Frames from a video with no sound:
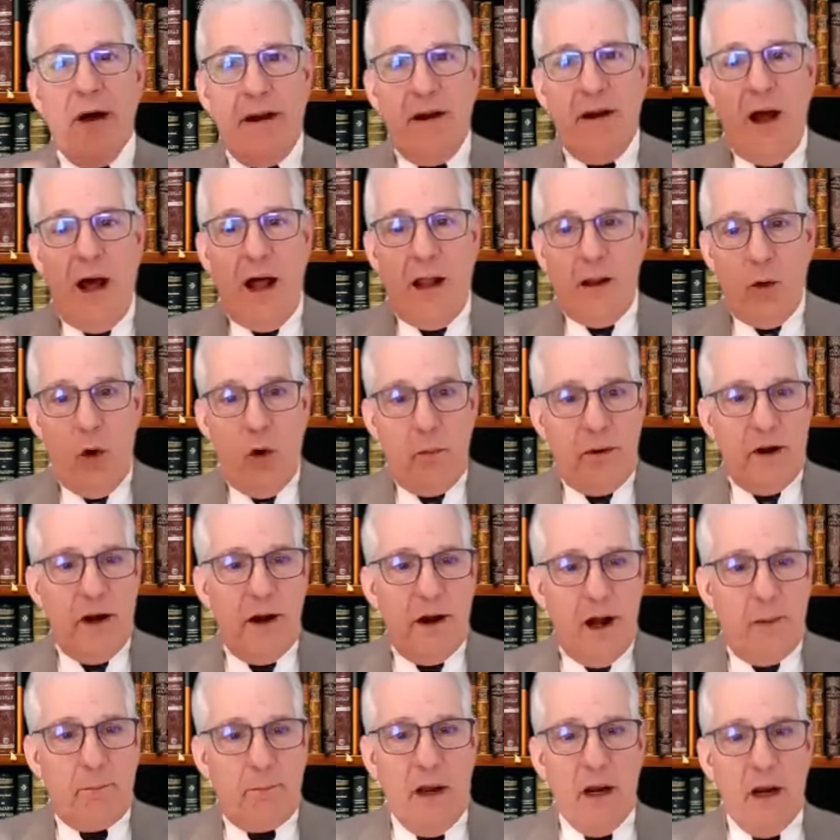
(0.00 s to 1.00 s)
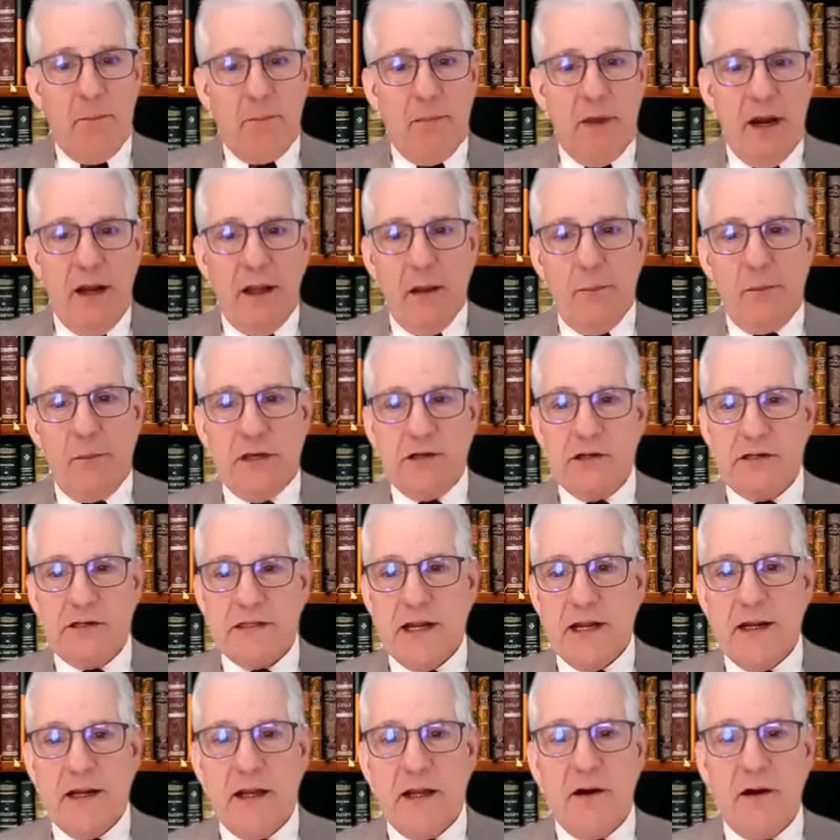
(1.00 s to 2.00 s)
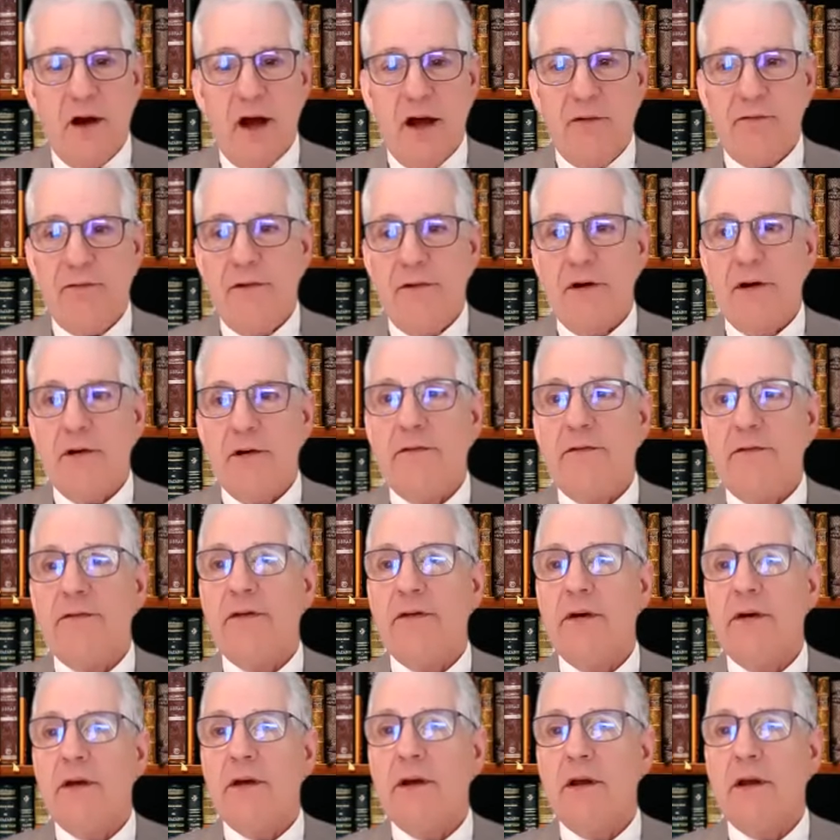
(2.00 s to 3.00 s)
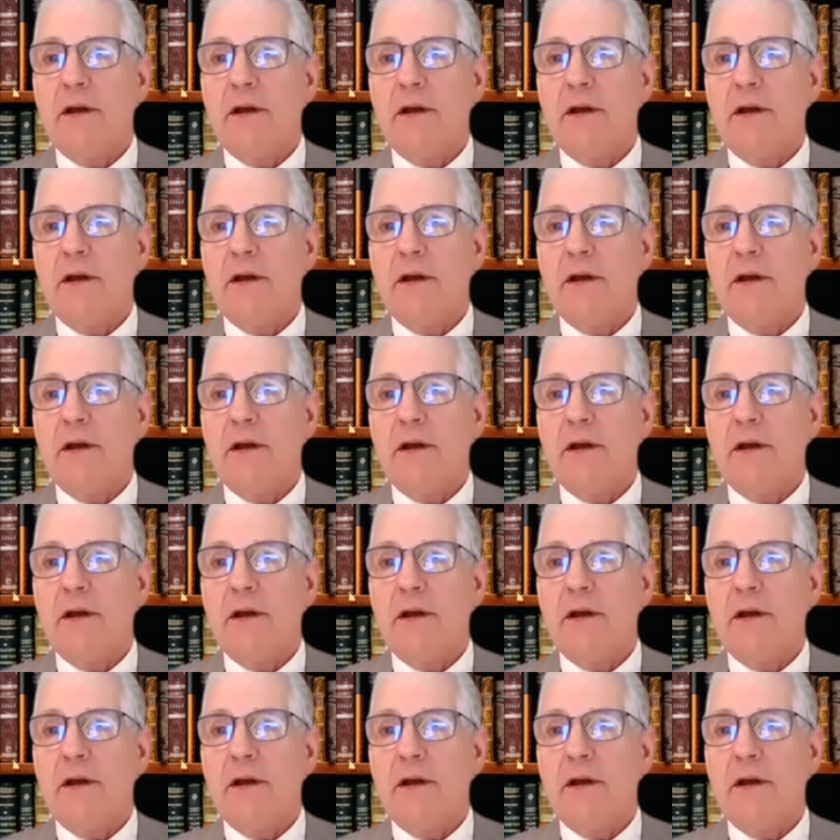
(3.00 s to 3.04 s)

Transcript: But I'll open it up in a minute. Let me just take it off of